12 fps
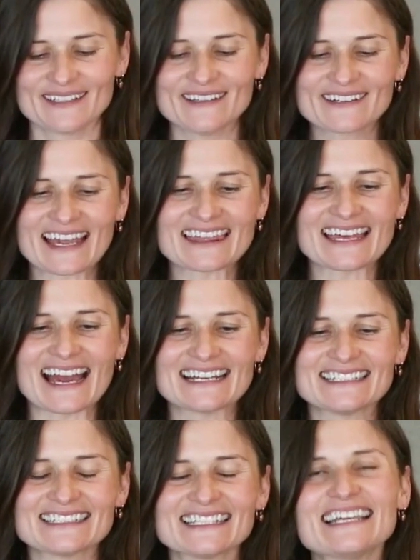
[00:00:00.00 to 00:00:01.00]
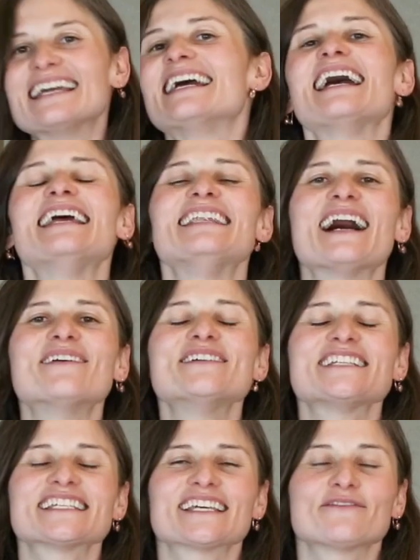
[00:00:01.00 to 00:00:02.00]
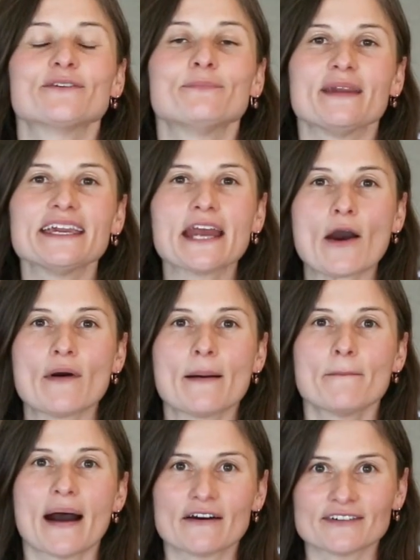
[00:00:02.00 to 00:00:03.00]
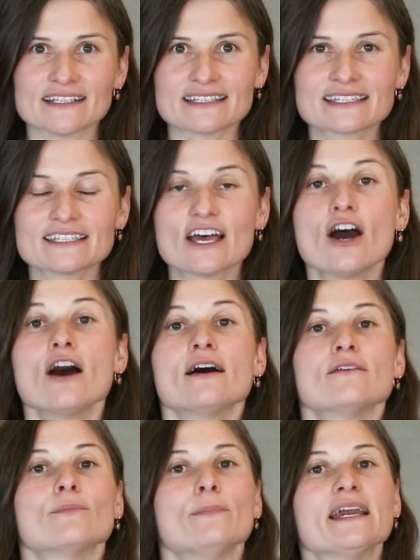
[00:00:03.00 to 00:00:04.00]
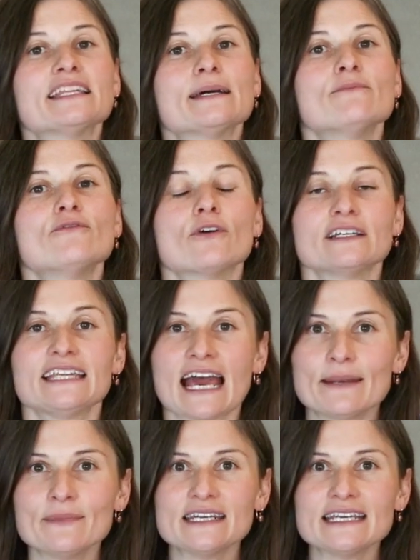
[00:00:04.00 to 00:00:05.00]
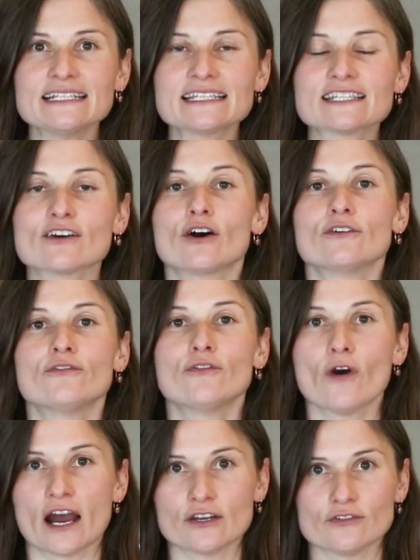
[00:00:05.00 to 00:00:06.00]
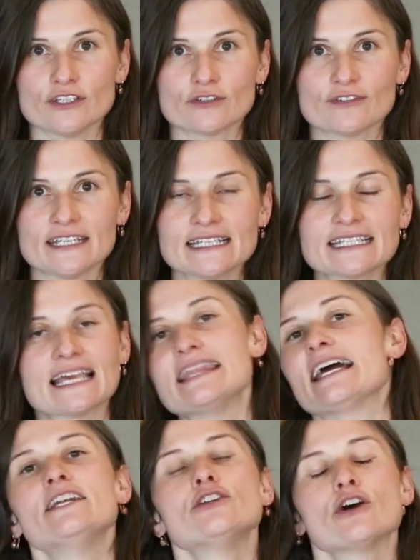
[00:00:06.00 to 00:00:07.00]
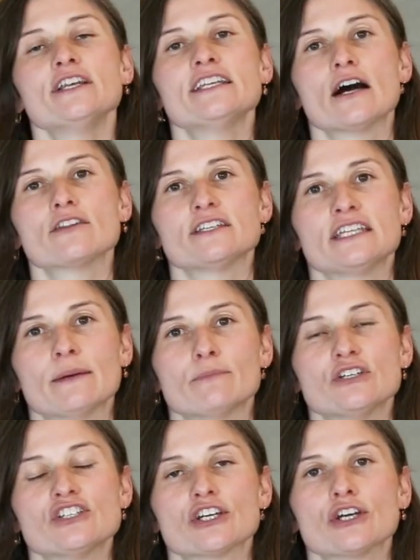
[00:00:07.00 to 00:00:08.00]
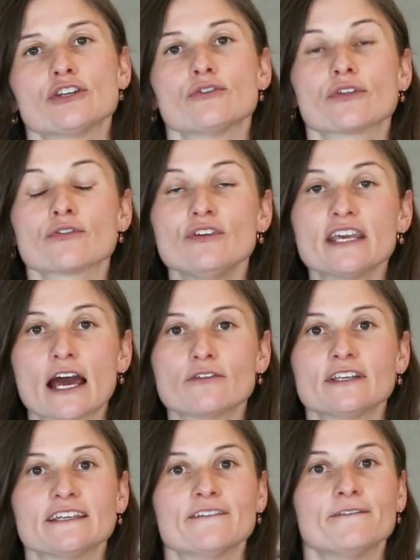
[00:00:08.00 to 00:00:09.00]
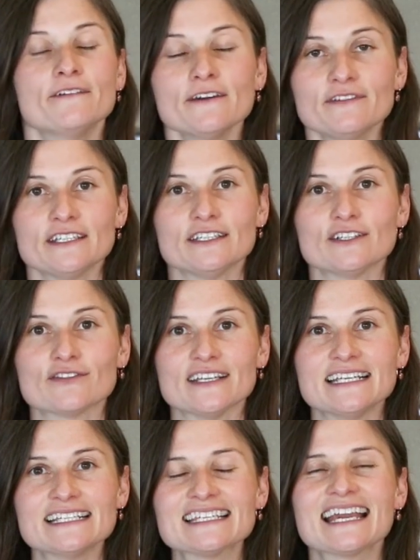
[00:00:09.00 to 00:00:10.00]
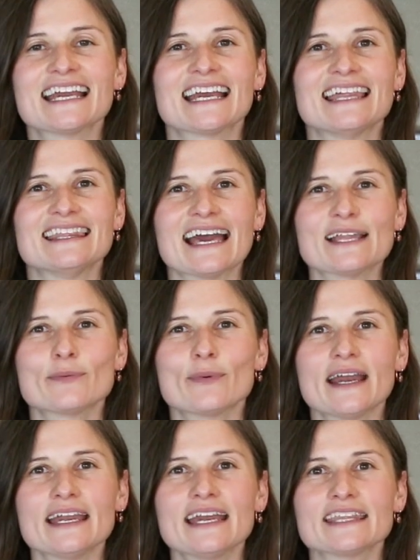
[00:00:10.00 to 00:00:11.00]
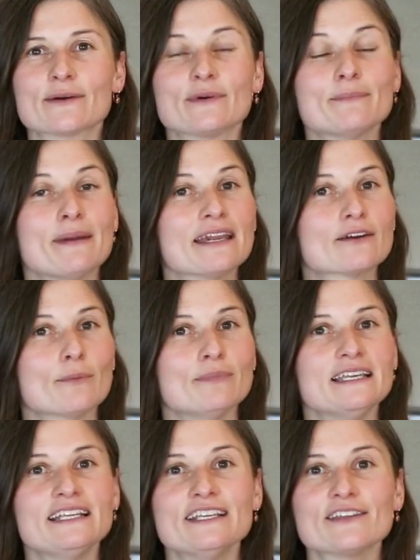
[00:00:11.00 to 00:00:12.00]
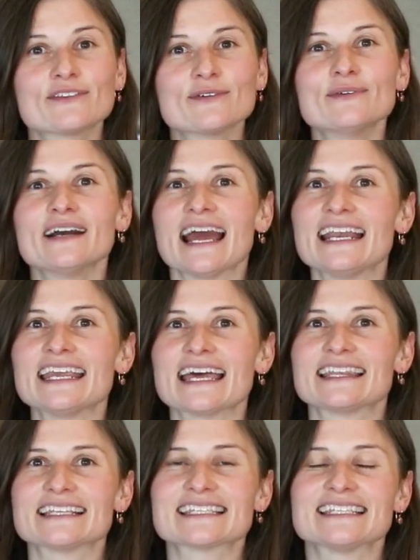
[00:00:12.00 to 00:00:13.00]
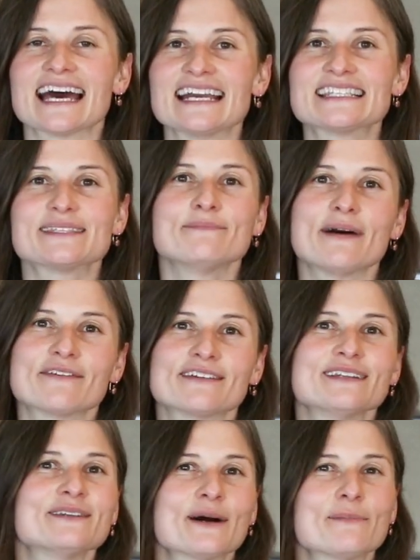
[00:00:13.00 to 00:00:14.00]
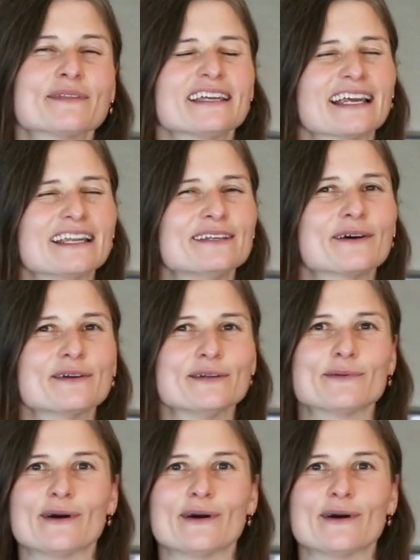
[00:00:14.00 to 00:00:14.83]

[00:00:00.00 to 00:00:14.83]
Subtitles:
Look at that. And now we just have to bake our muffins. Bake them for 10 minutes on 400 degrees and then turn down the temperature to 350 degrees, and that way they will bake completely through and get this nice muffin top that I know you